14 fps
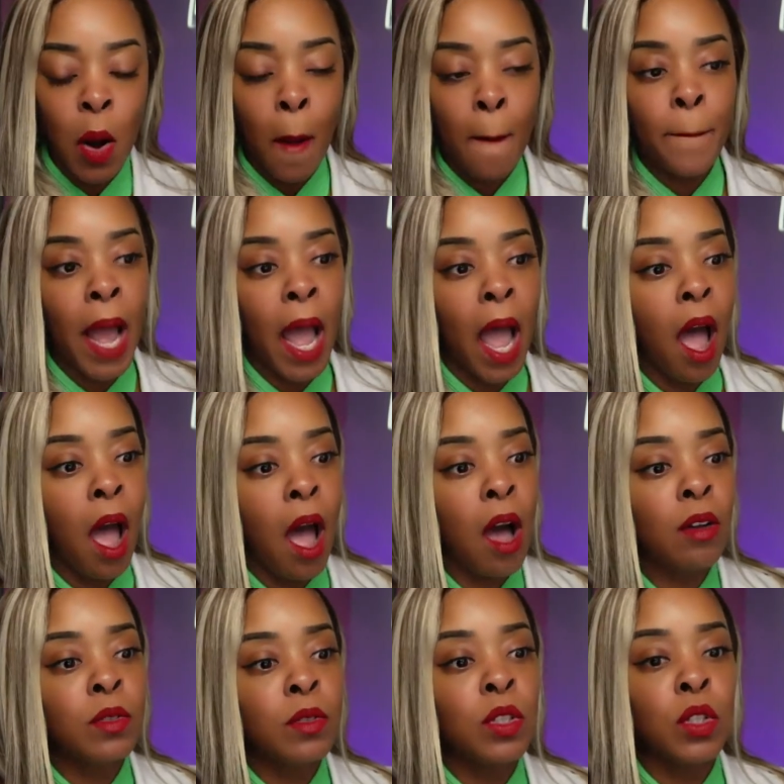by all
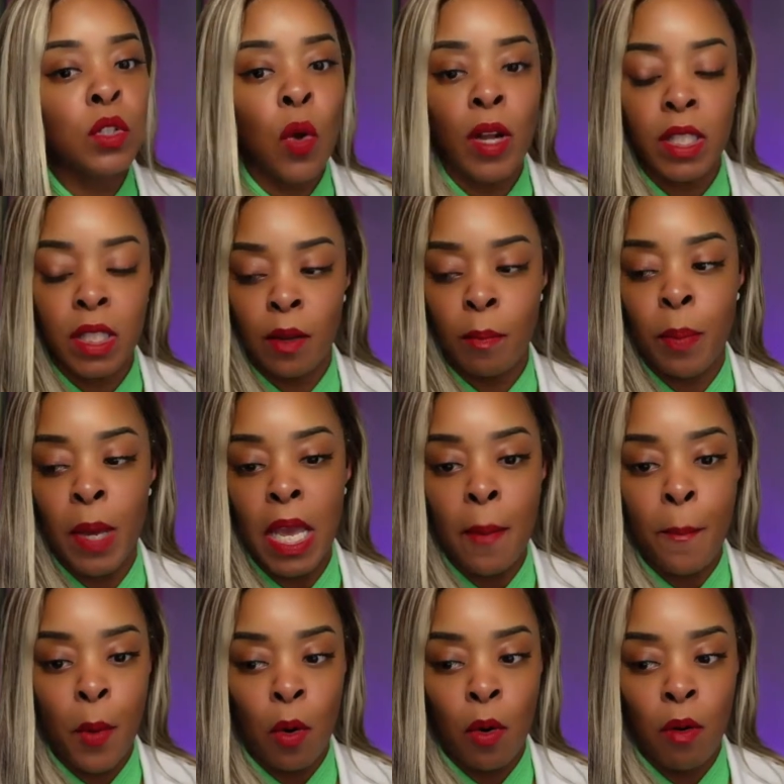sorts of
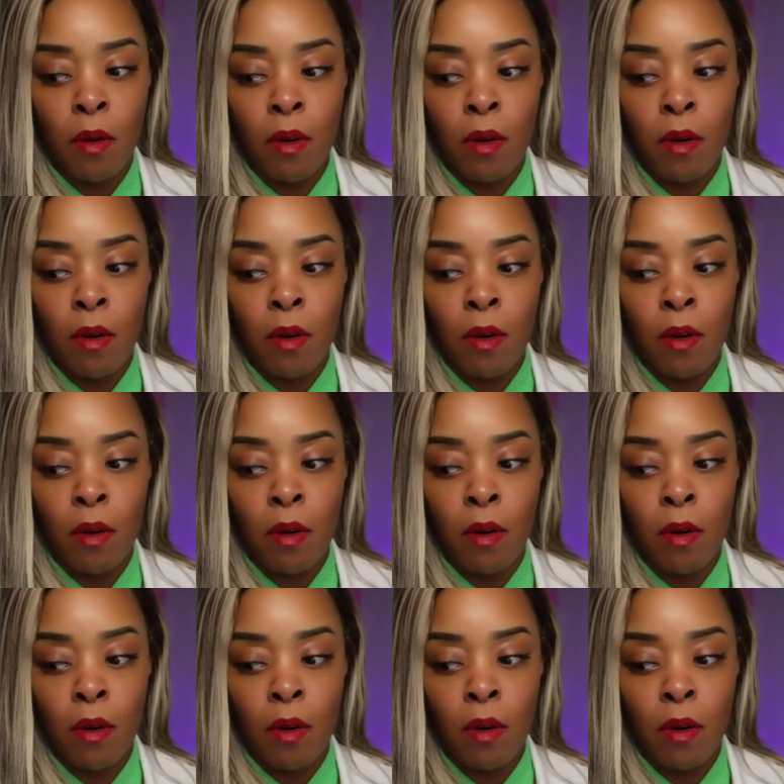people.